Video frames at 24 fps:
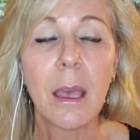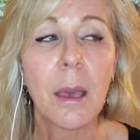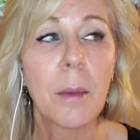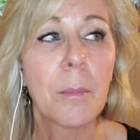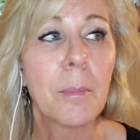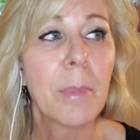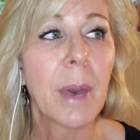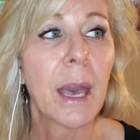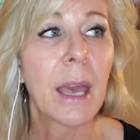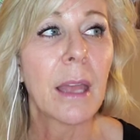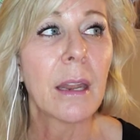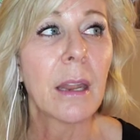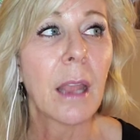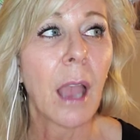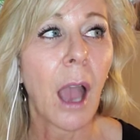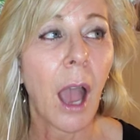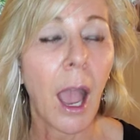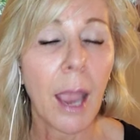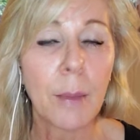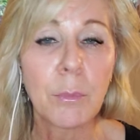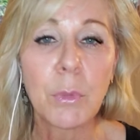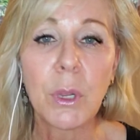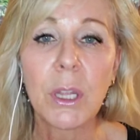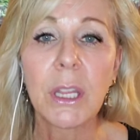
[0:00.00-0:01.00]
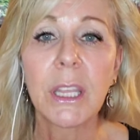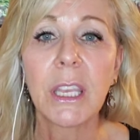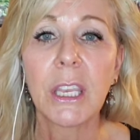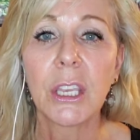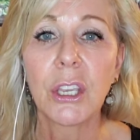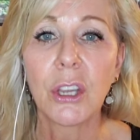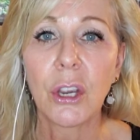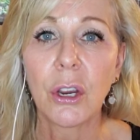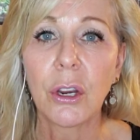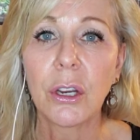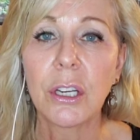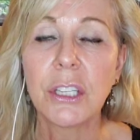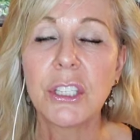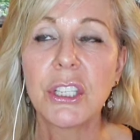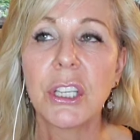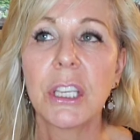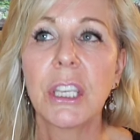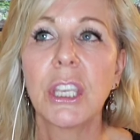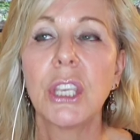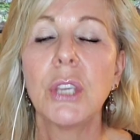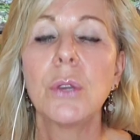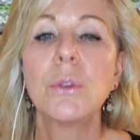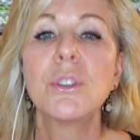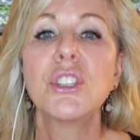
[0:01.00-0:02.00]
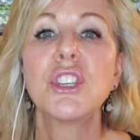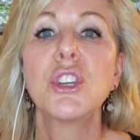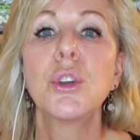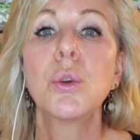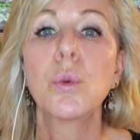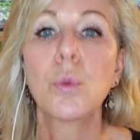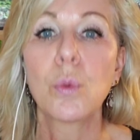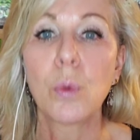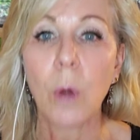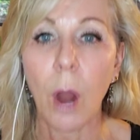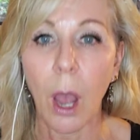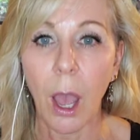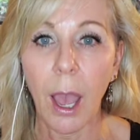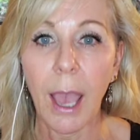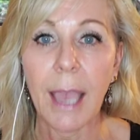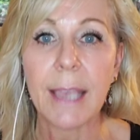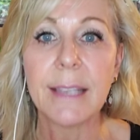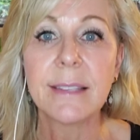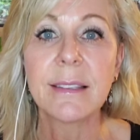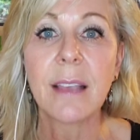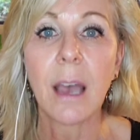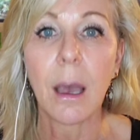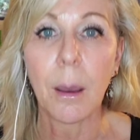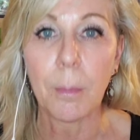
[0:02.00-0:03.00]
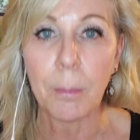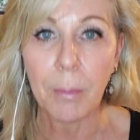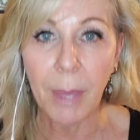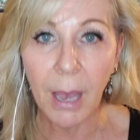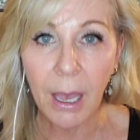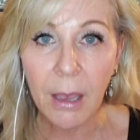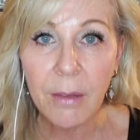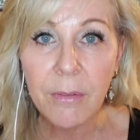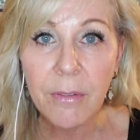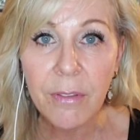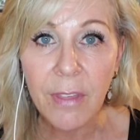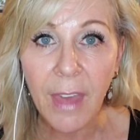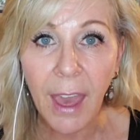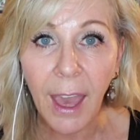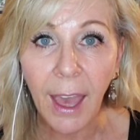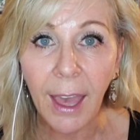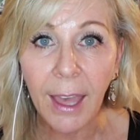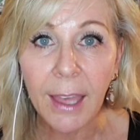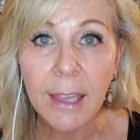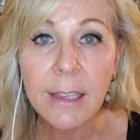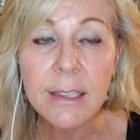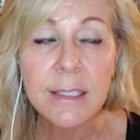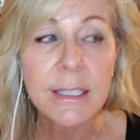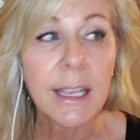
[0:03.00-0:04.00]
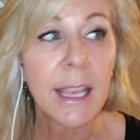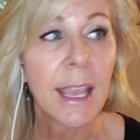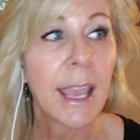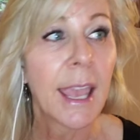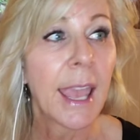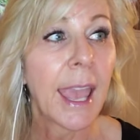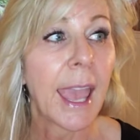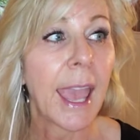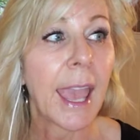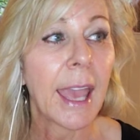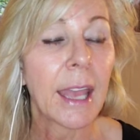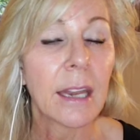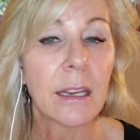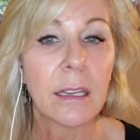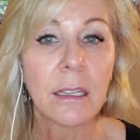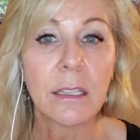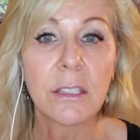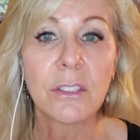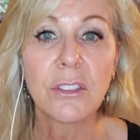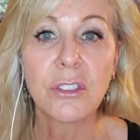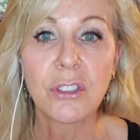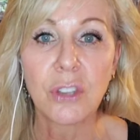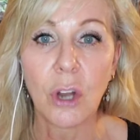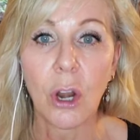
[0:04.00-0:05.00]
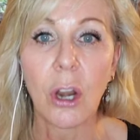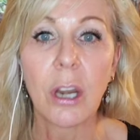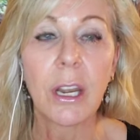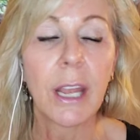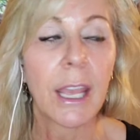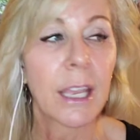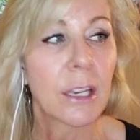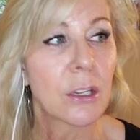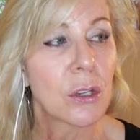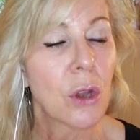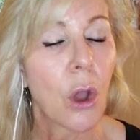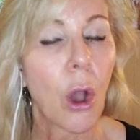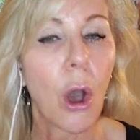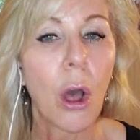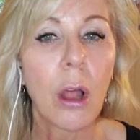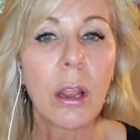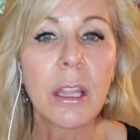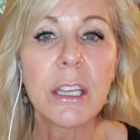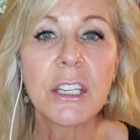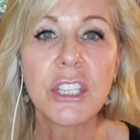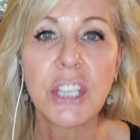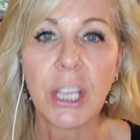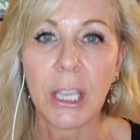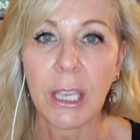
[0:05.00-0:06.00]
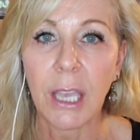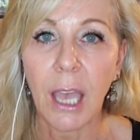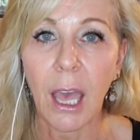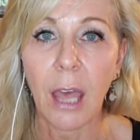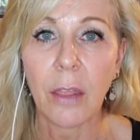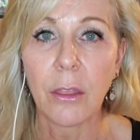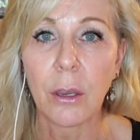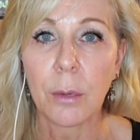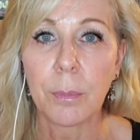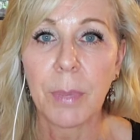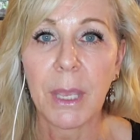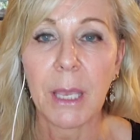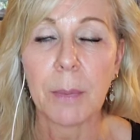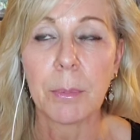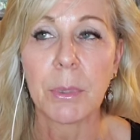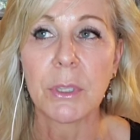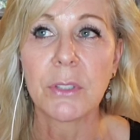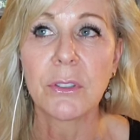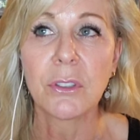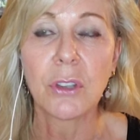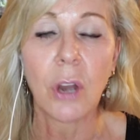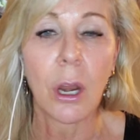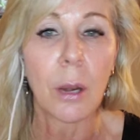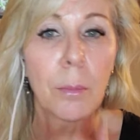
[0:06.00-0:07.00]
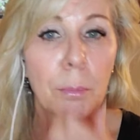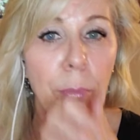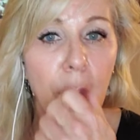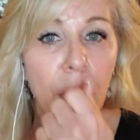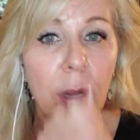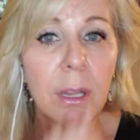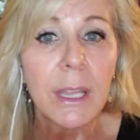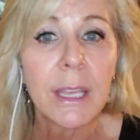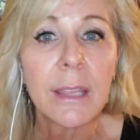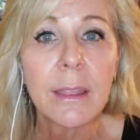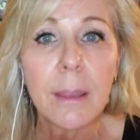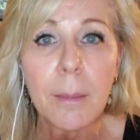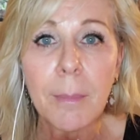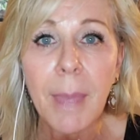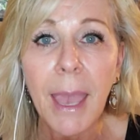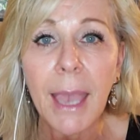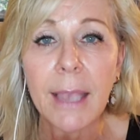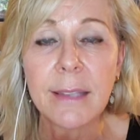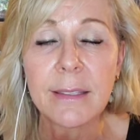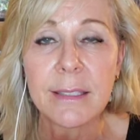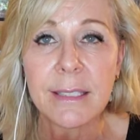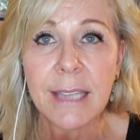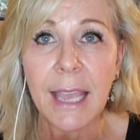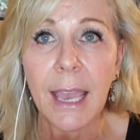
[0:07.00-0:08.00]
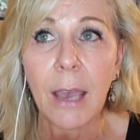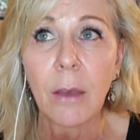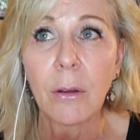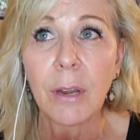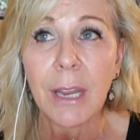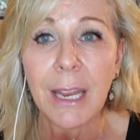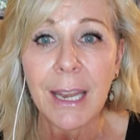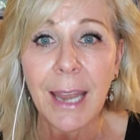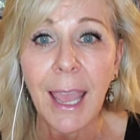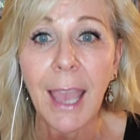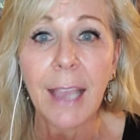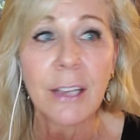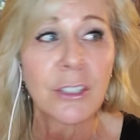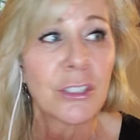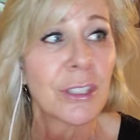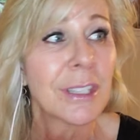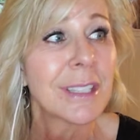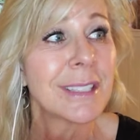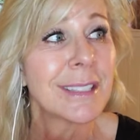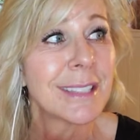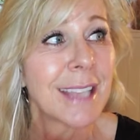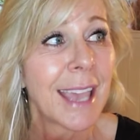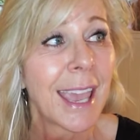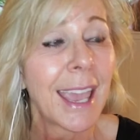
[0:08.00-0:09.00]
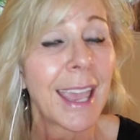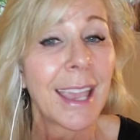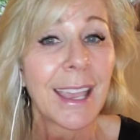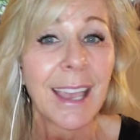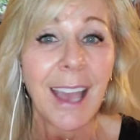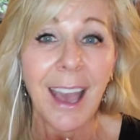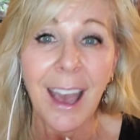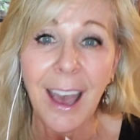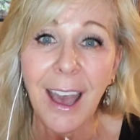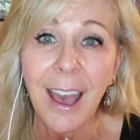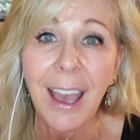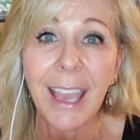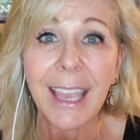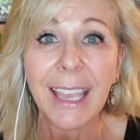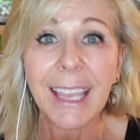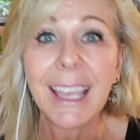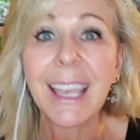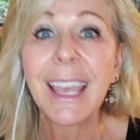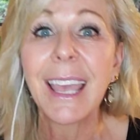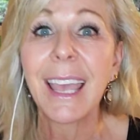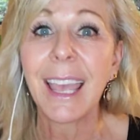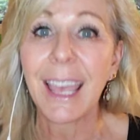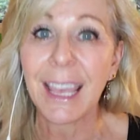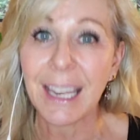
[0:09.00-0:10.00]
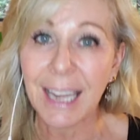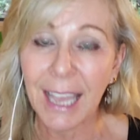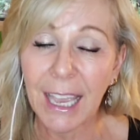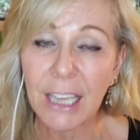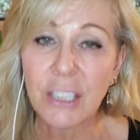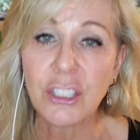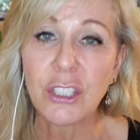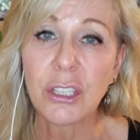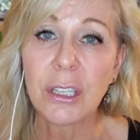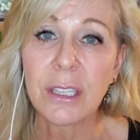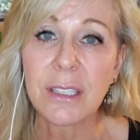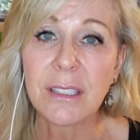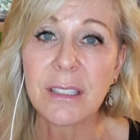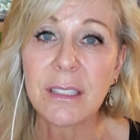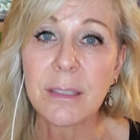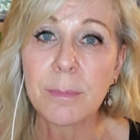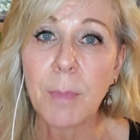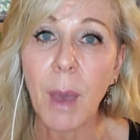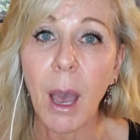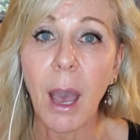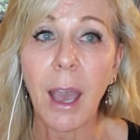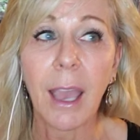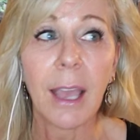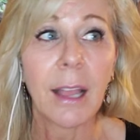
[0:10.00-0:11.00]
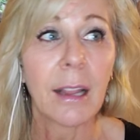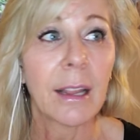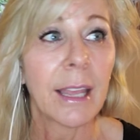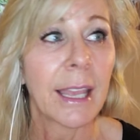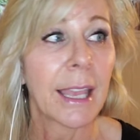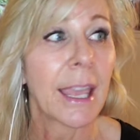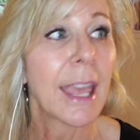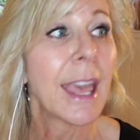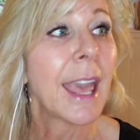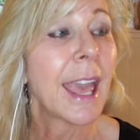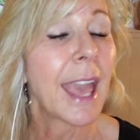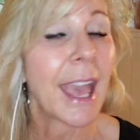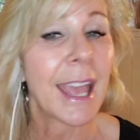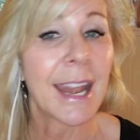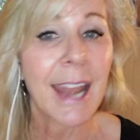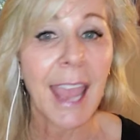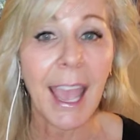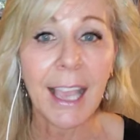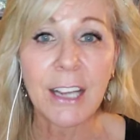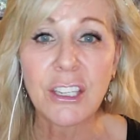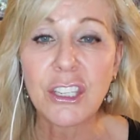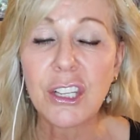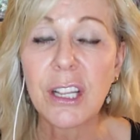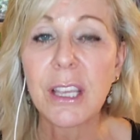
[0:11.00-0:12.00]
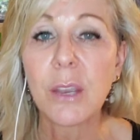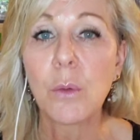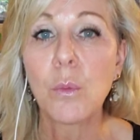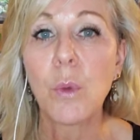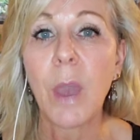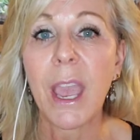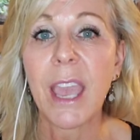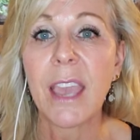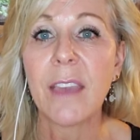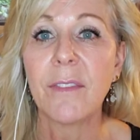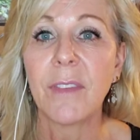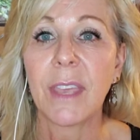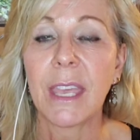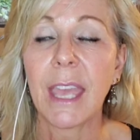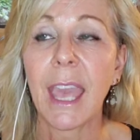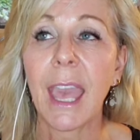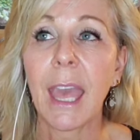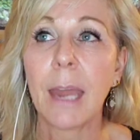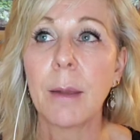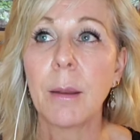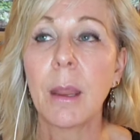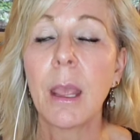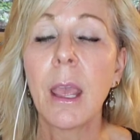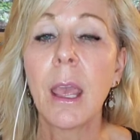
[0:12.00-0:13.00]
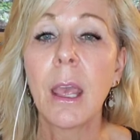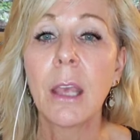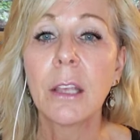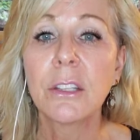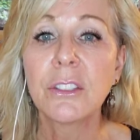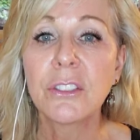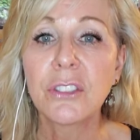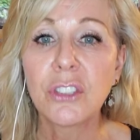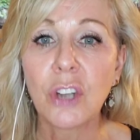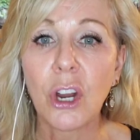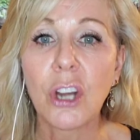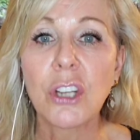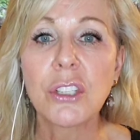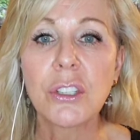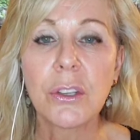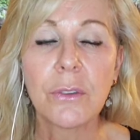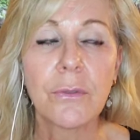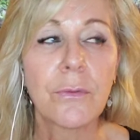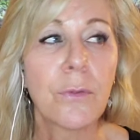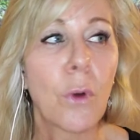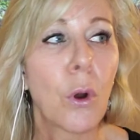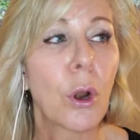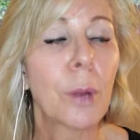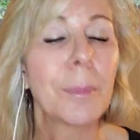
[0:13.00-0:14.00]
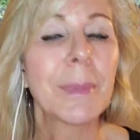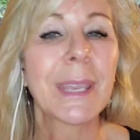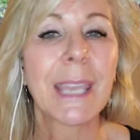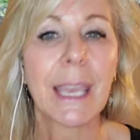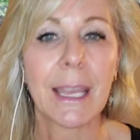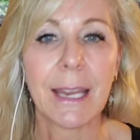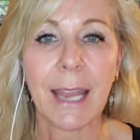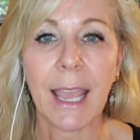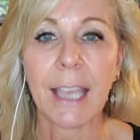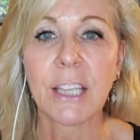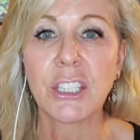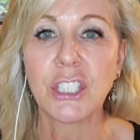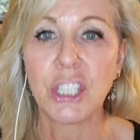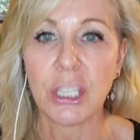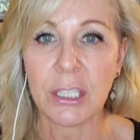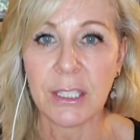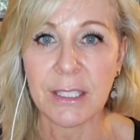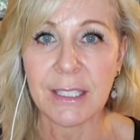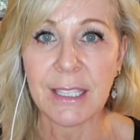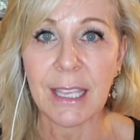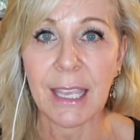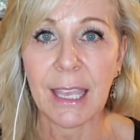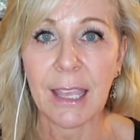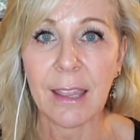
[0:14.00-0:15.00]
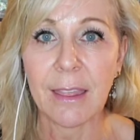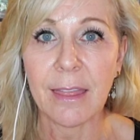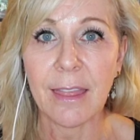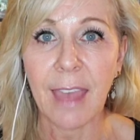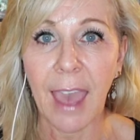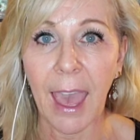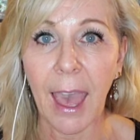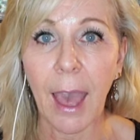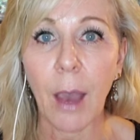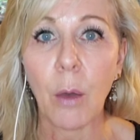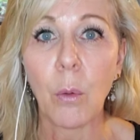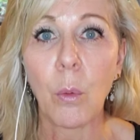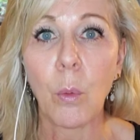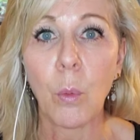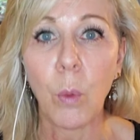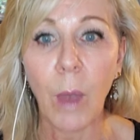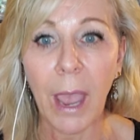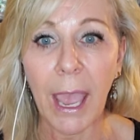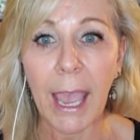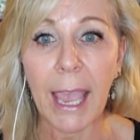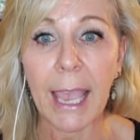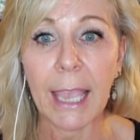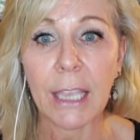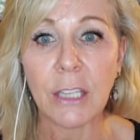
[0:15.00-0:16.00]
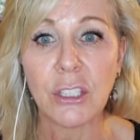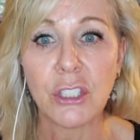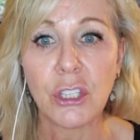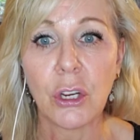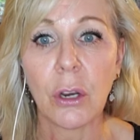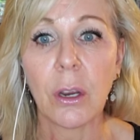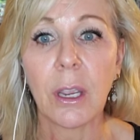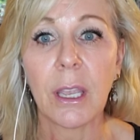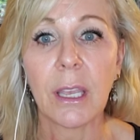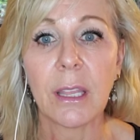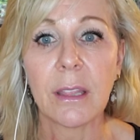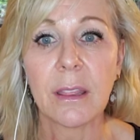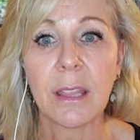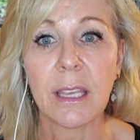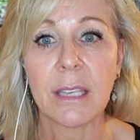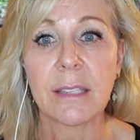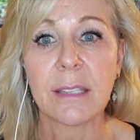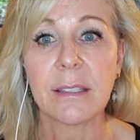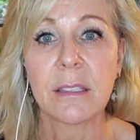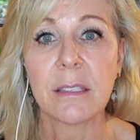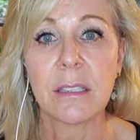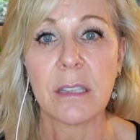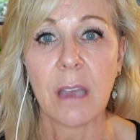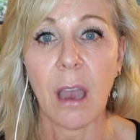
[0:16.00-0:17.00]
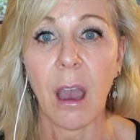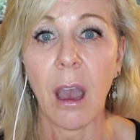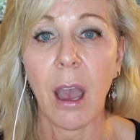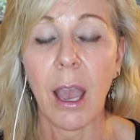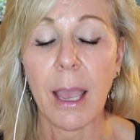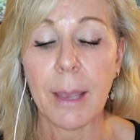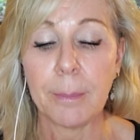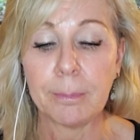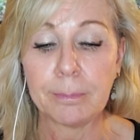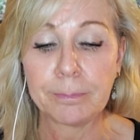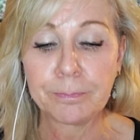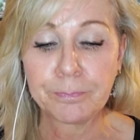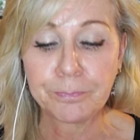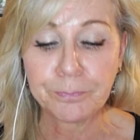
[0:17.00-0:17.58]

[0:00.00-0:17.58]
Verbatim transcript: But I'm really encouraging you to rise above that and start acknowledging other people. Start pulling the mask down and actually saying hi and actually smiling and actually waving and start to form connections in that way during this time.